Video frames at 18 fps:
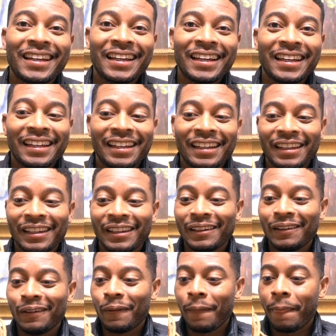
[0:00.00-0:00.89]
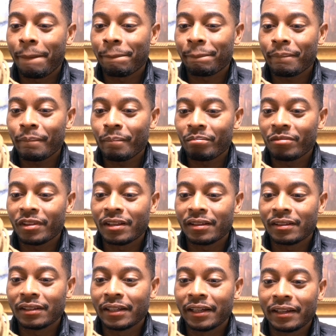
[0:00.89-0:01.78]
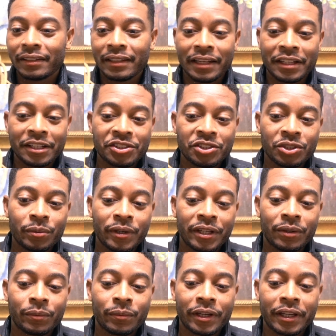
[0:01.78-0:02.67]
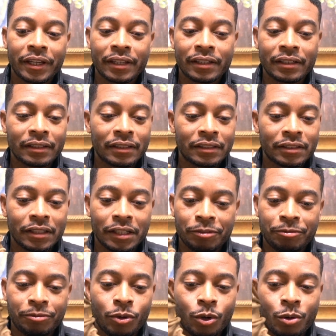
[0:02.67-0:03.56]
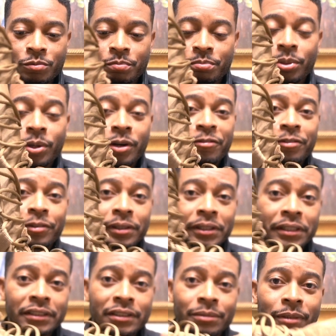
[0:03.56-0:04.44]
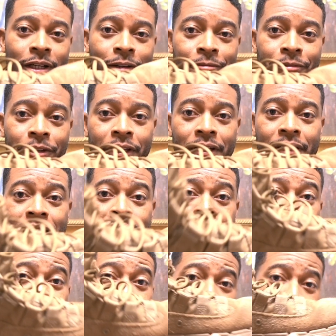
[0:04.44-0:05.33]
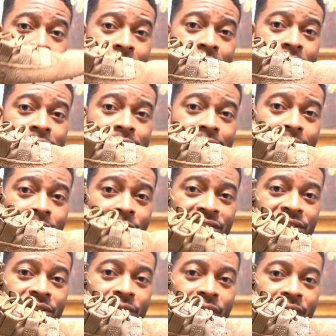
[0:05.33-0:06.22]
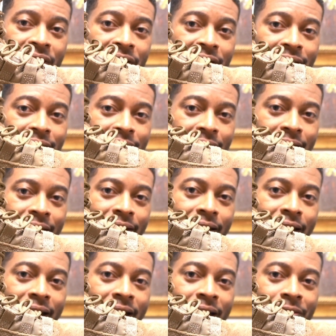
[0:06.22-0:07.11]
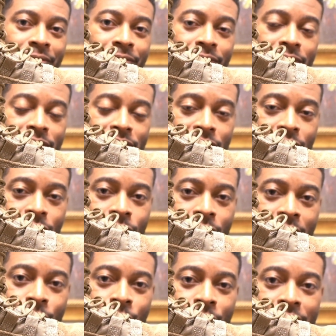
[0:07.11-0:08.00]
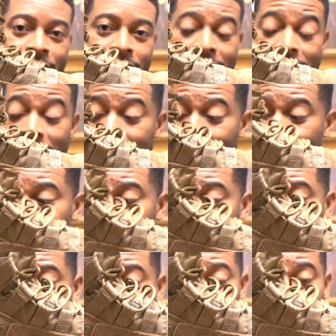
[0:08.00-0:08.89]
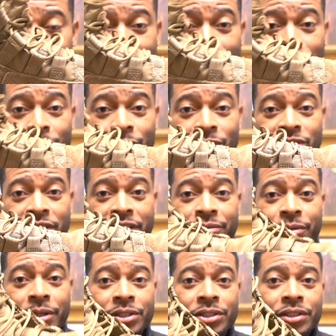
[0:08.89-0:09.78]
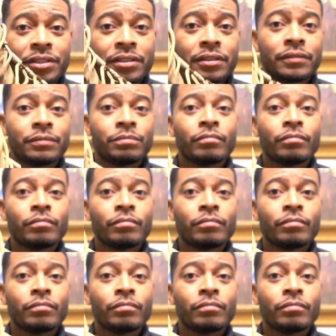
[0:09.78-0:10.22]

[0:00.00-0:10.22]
and yeah, that issue went away. It formed perfectly to my feet. These I also got in a 9.5, so I went the same size as the first generation,